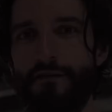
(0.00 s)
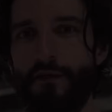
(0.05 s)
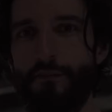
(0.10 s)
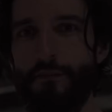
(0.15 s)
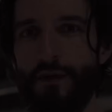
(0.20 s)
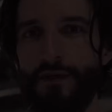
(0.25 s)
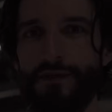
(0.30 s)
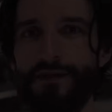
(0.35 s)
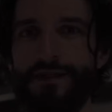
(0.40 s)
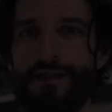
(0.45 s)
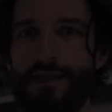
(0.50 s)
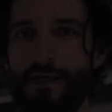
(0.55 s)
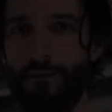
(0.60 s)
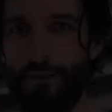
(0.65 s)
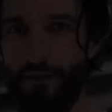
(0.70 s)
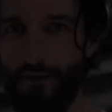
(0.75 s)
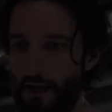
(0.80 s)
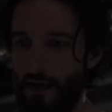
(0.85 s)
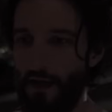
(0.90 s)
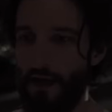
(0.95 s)
development tip.
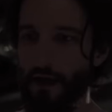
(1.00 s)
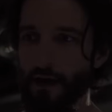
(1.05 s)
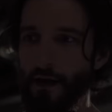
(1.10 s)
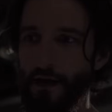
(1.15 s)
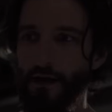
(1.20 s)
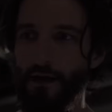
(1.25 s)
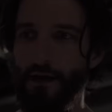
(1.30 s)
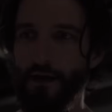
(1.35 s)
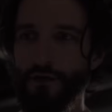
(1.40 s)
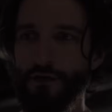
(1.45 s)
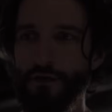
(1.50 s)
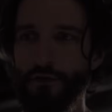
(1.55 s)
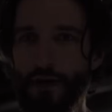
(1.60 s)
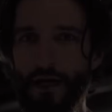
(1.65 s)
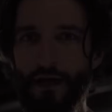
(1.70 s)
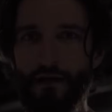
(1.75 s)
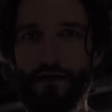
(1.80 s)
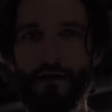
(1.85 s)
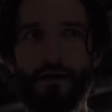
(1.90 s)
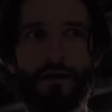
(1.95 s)
You
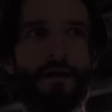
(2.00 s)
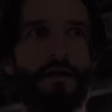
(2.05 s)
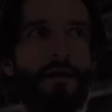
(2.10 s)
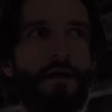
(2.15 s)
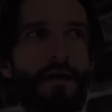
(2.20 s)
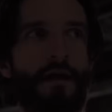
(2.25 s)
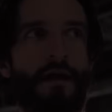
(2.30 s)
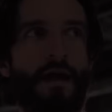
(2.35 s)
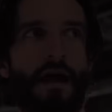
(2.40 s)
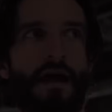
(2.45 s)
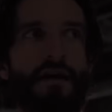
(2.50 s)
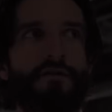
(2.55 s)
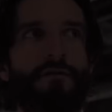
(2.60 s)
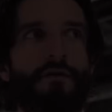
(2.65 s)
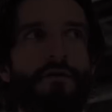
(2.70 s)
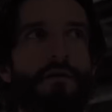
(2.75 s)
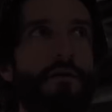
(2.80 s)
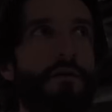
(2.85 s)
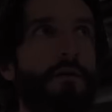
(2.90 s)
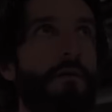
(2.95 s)
will
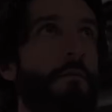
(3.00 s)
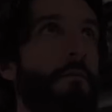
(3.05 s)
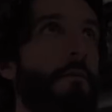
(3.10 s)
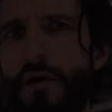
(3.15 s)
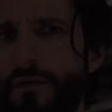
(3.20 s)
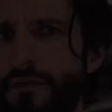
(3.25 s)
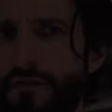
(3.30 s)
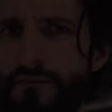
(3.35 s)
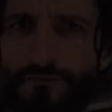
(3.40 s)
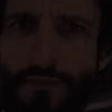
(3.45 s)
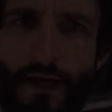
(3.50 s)
never know